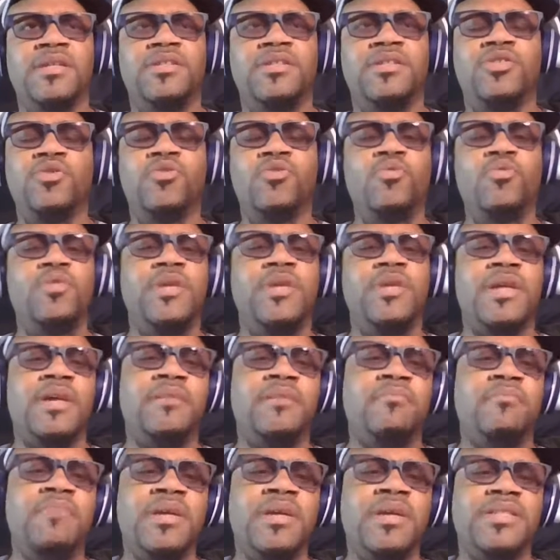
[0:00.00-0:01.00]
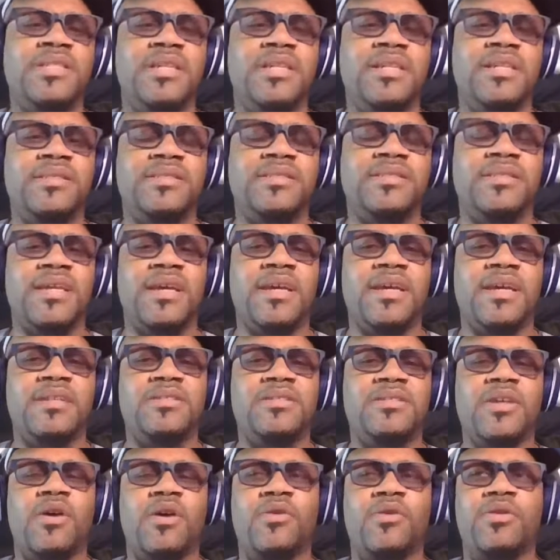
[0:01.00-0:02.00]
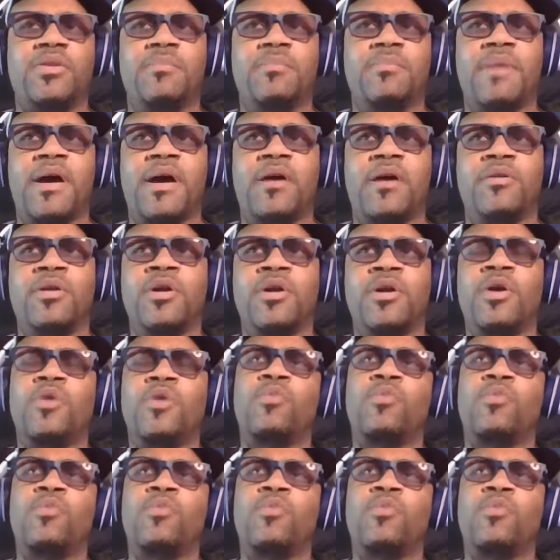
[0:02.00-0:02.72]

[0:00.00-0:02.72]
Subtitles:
dude in Michigan said, talking about,